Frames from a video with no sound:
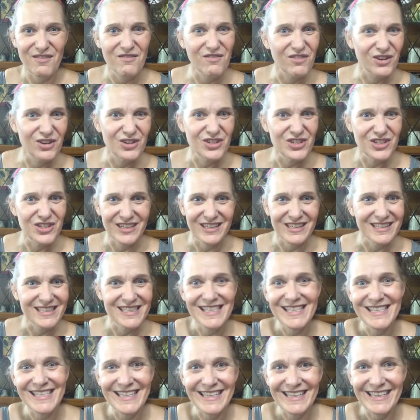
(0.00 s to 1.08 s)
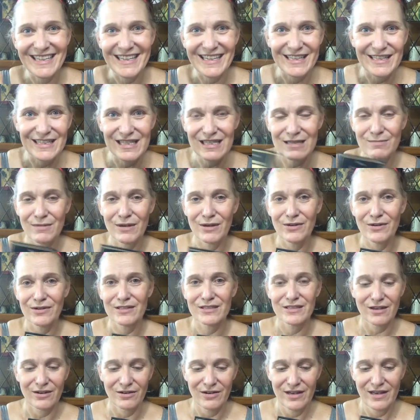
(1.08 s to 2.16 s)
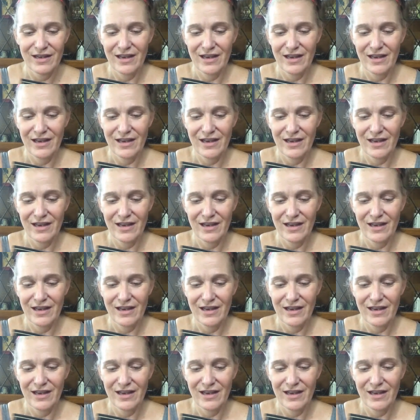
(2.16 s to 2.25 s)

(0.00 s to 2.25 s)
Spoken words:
Virgin and Sin and Smoke. So